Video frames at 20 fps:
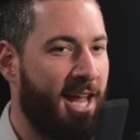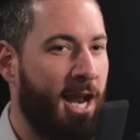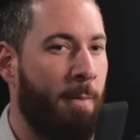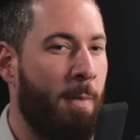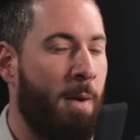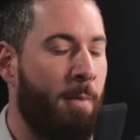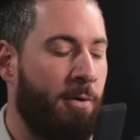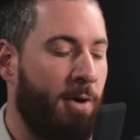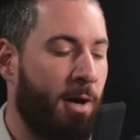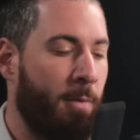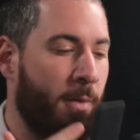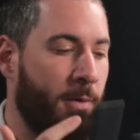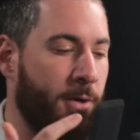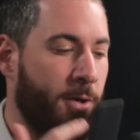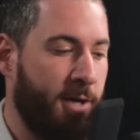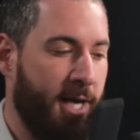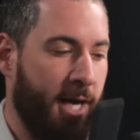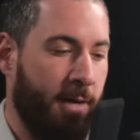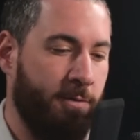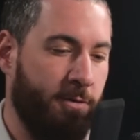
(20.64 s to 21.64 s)
and I remember, I remember you
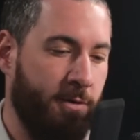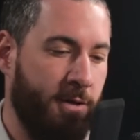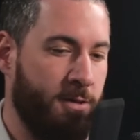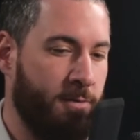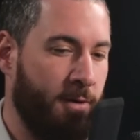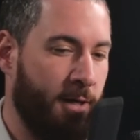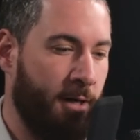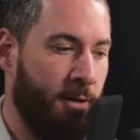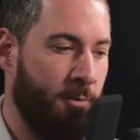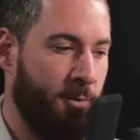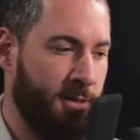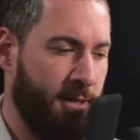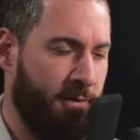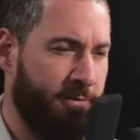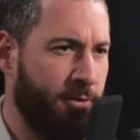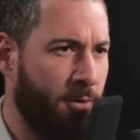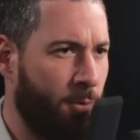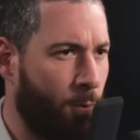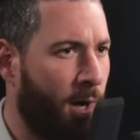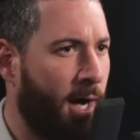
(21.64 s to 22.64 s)
came to Israel. It was
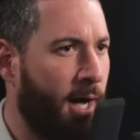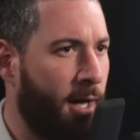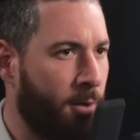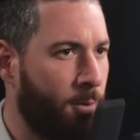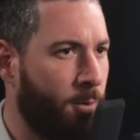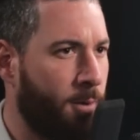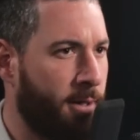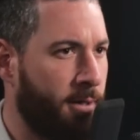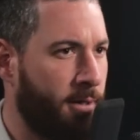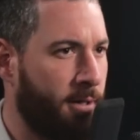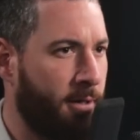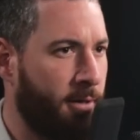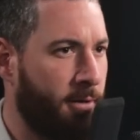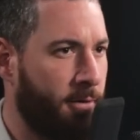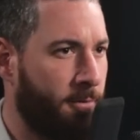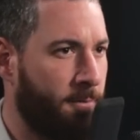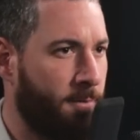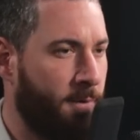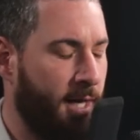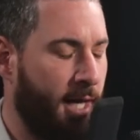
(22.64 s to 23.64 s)
after a while you weren't
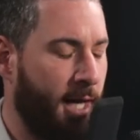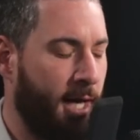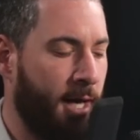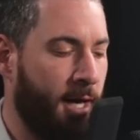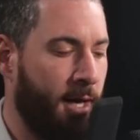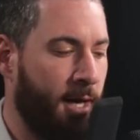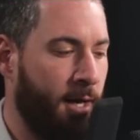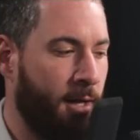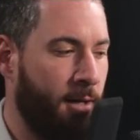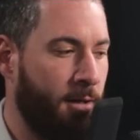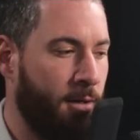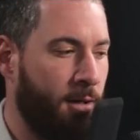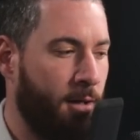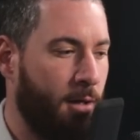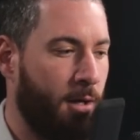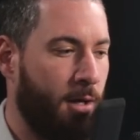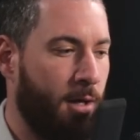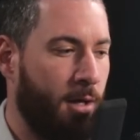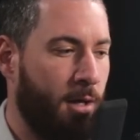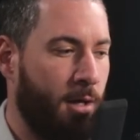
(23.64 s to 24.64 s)
here, yes, and.
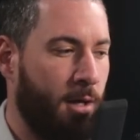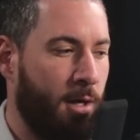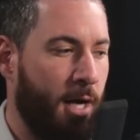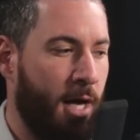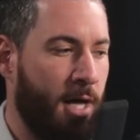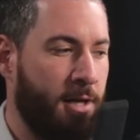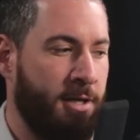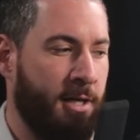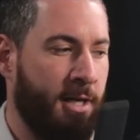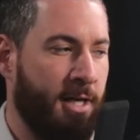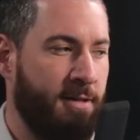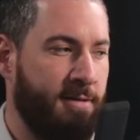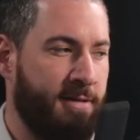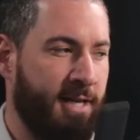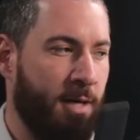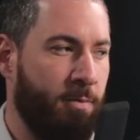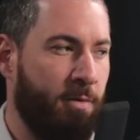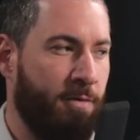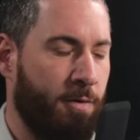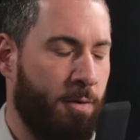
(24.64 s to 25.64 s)
I think a
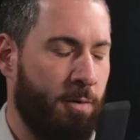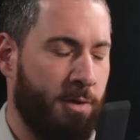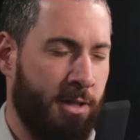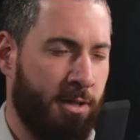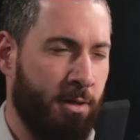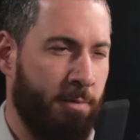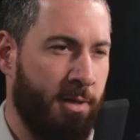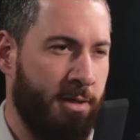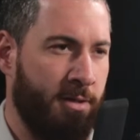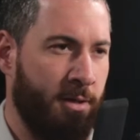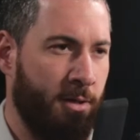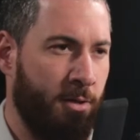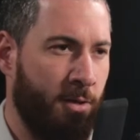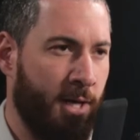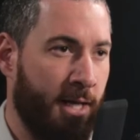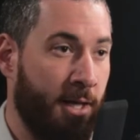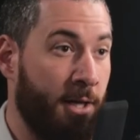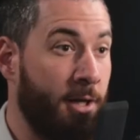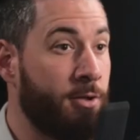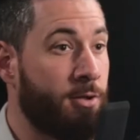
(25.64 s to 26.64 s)
day before we did our meeting, you
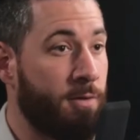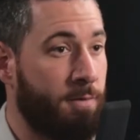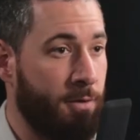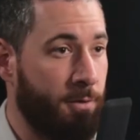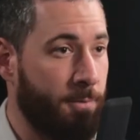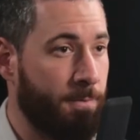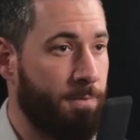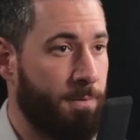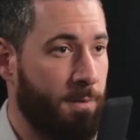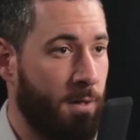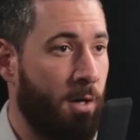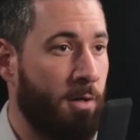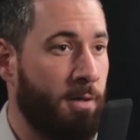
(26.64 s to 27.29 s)
had an interview mm-hmm.